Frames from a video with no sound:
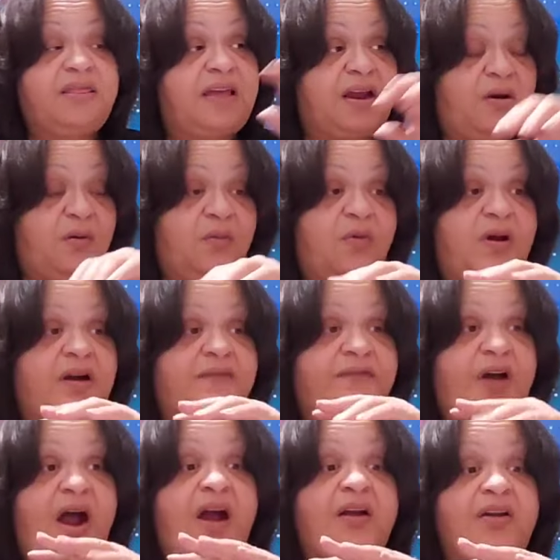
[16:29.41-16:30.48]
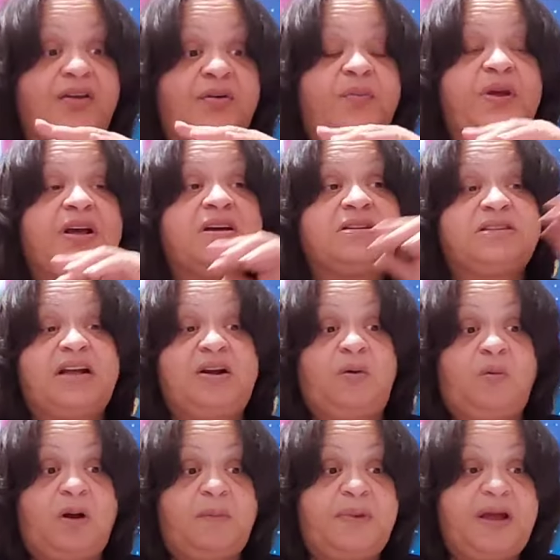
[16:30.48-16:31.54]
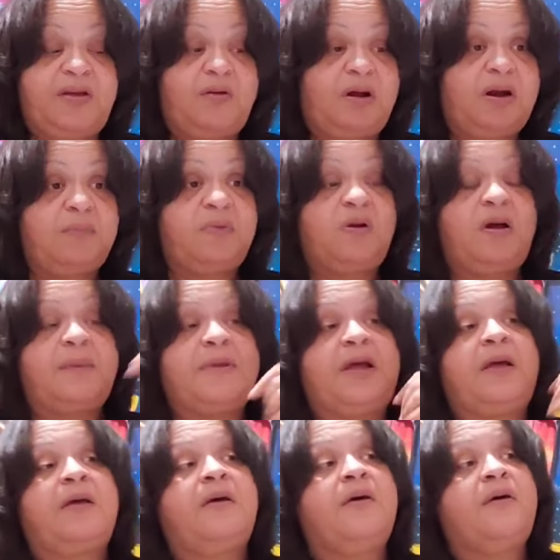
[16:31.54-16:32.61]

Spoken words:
They don't want to fire you because they don't want to pay you unemployment